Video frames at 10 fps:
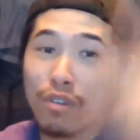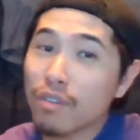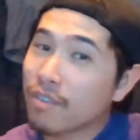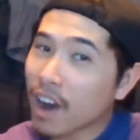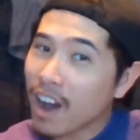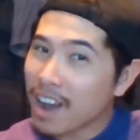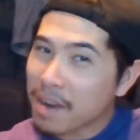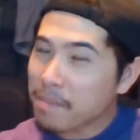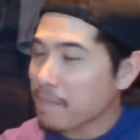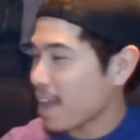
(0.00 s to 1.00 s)
move
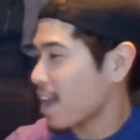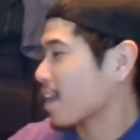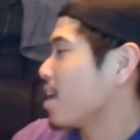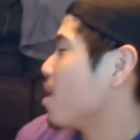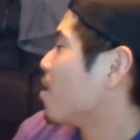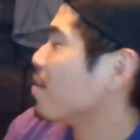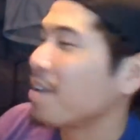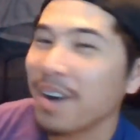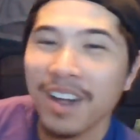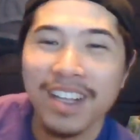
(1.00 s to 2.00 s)
on
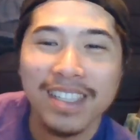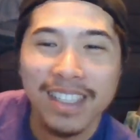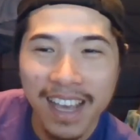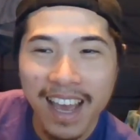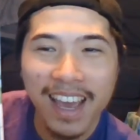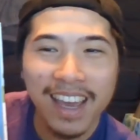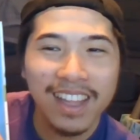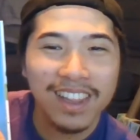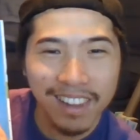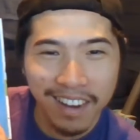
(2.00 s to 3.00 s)
all
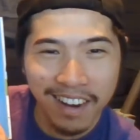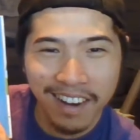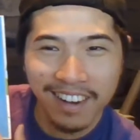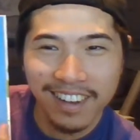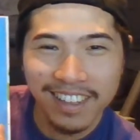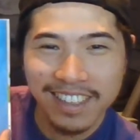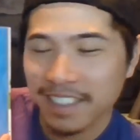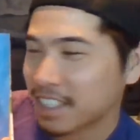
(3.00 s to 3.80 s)
day long.